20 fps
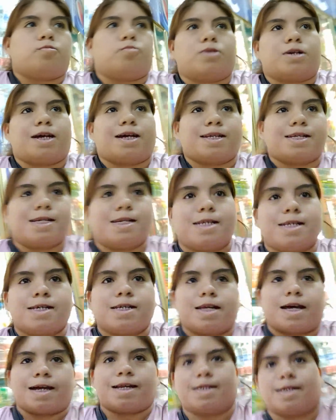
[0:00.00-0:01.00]
what I
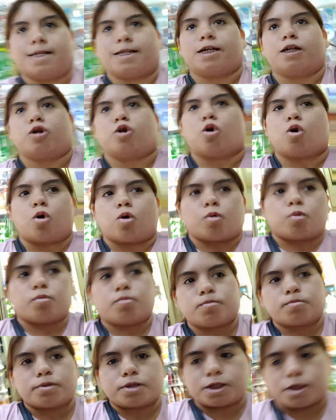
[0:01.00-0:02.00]
needed
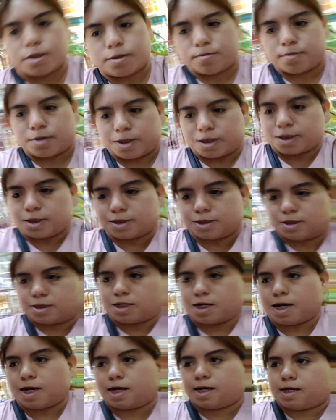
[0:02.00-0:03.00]
combs because,
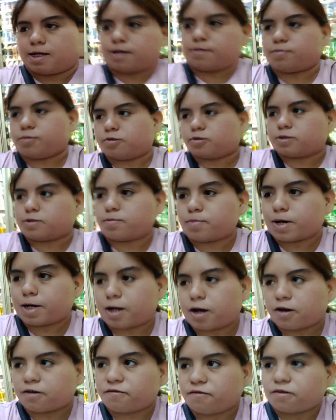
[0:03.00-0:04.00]
like, I'm using my
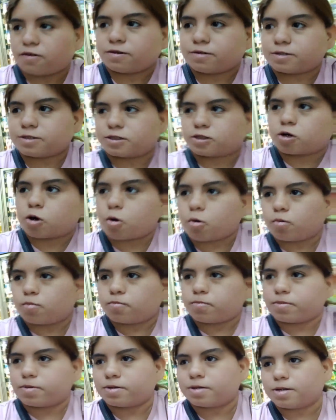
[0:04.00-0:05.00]
godfather's
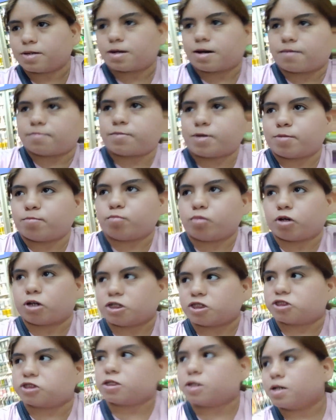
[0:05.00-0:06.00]
comb, I mean
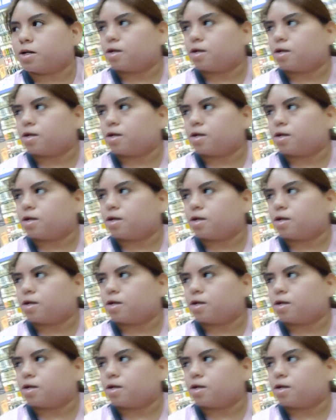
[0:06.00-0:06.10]
brush,